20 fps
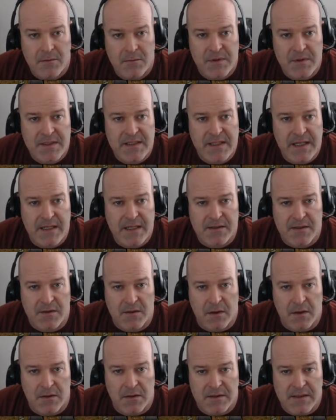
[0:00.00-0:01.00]
What's taking
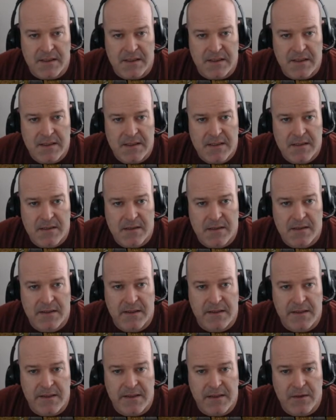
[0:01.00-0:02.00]
so long? Is it this? Is
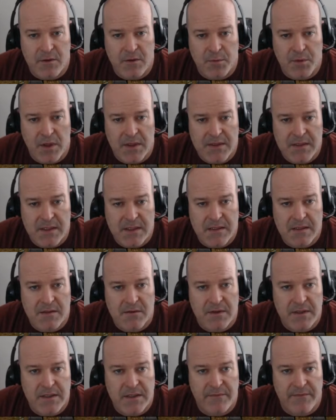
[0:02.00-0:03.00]
it the nickel process
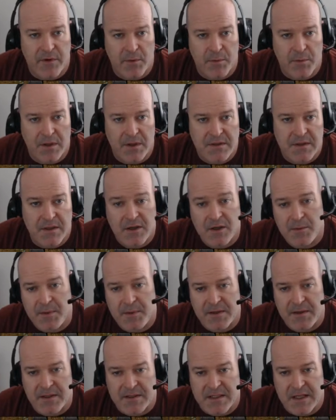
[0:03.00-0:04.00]
or the invar process? They're
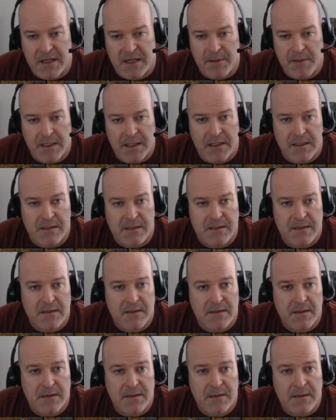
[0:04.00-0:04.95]
about the same, I guess.